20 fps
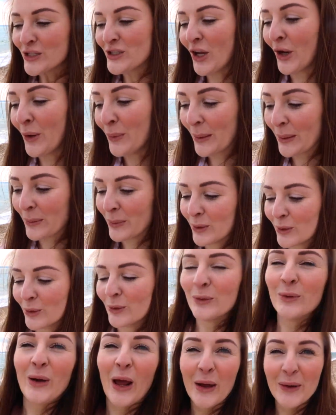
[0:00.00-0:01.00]
So we will
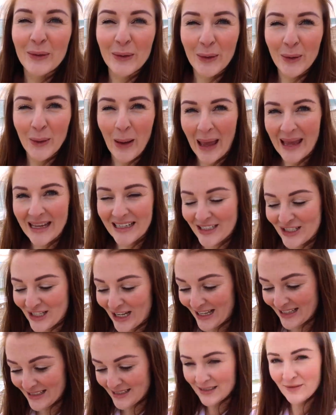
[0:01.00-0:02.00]
all know who H
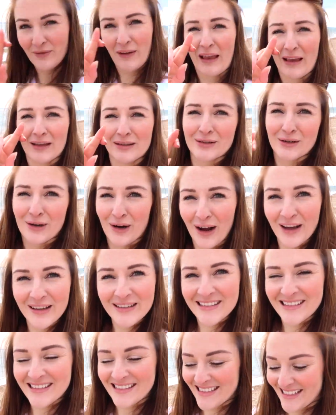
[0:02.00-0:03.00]
is, fingers
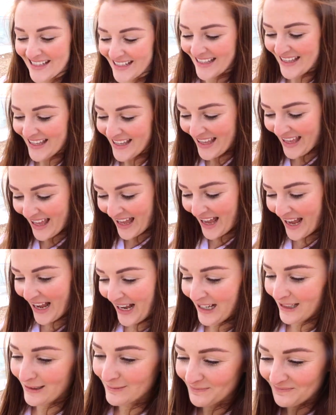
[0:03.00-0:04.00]
crossed.
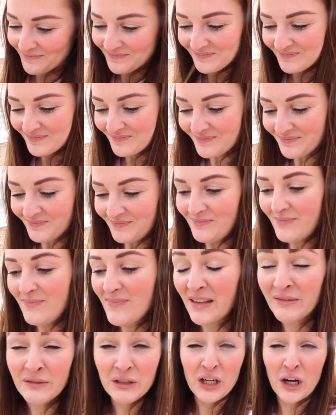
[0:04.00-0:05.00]

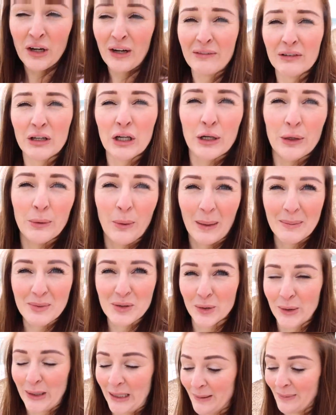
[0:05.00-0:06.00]
If you don't have a clue what
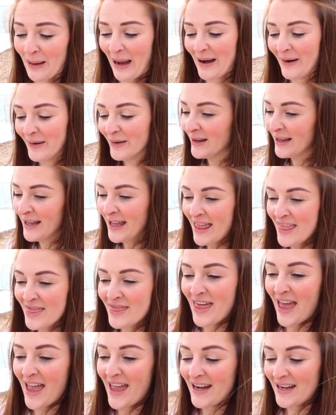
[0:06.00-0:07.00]
I'm talking about,
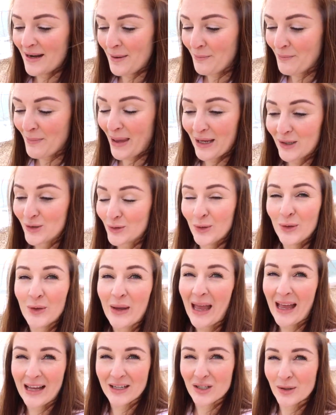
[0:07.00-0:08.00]
then make sure you
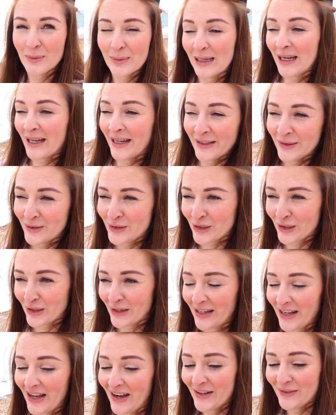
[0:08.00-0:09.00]
catch up with Line of
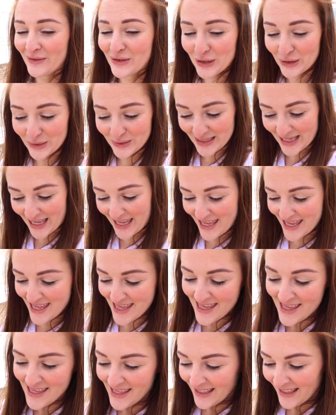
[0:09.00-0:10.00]
Duty.
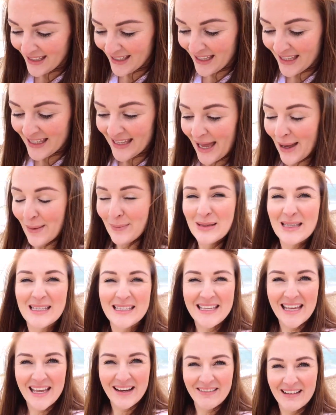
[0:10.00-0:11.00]

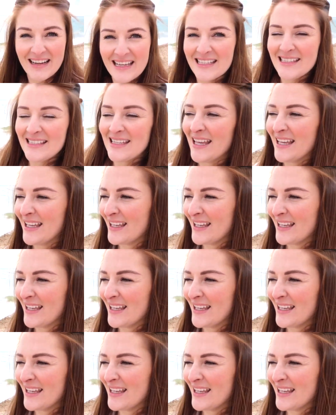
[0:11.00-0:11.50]
Series.